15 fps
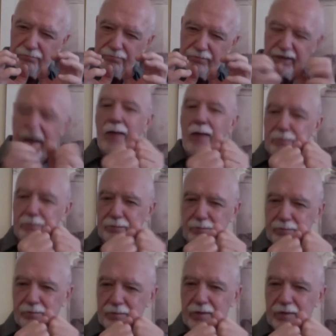cap
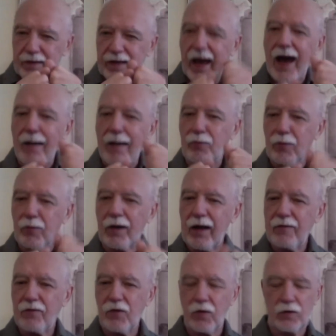what I've
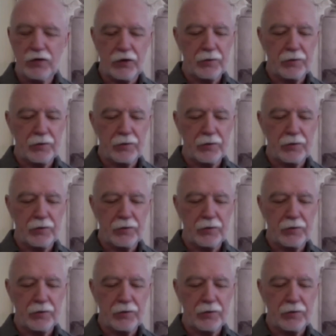told you.